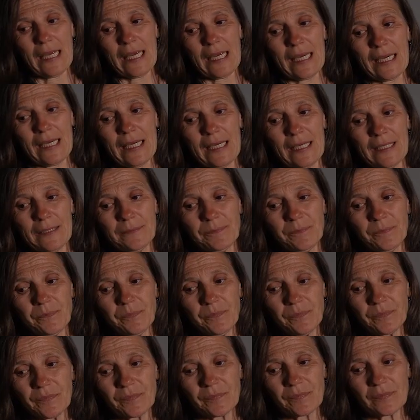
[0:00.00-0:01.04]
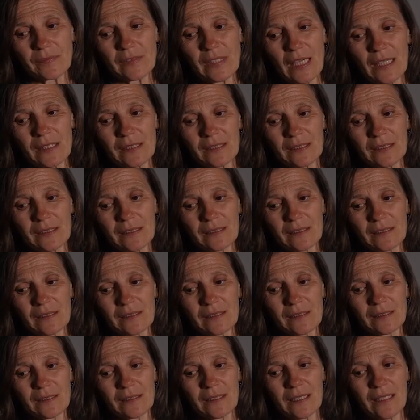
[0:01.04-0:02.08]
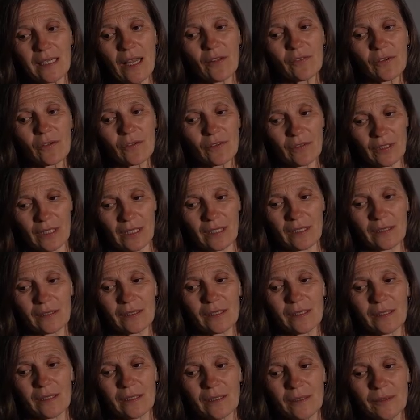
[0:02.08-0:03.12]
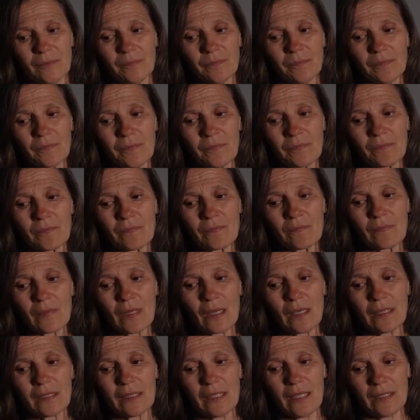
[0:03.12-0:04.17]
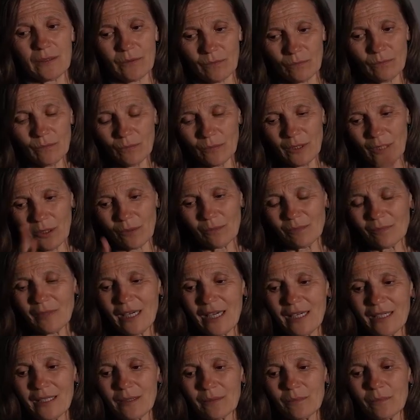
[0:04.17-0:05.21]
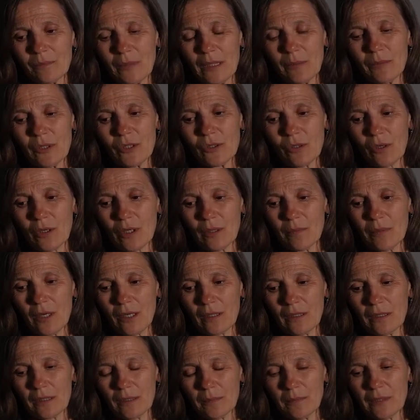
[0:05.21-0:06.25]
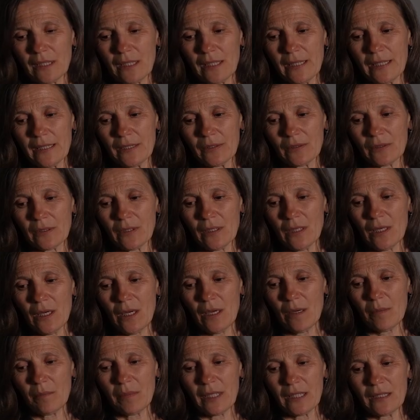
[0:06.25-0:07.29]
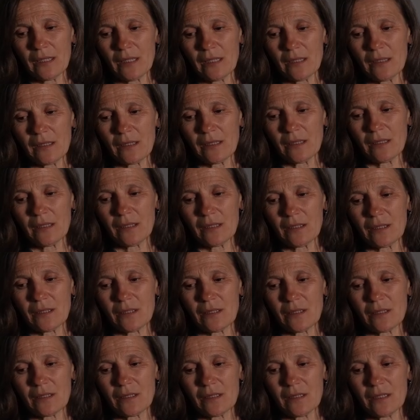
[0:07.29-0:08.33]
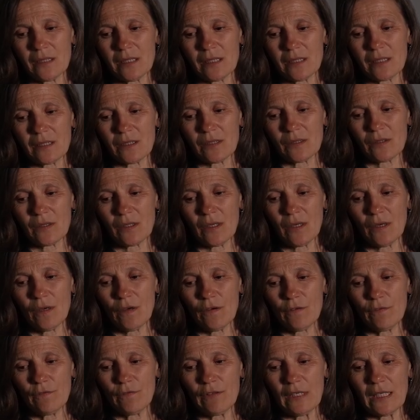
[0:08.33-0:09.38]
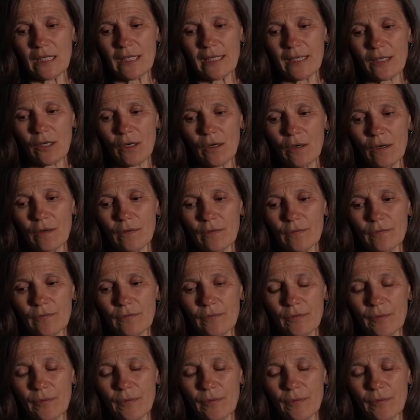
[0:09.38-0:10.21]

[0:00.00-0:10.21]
And that's another thing that I can maybe talk about a little bit later. But it is this feeling of,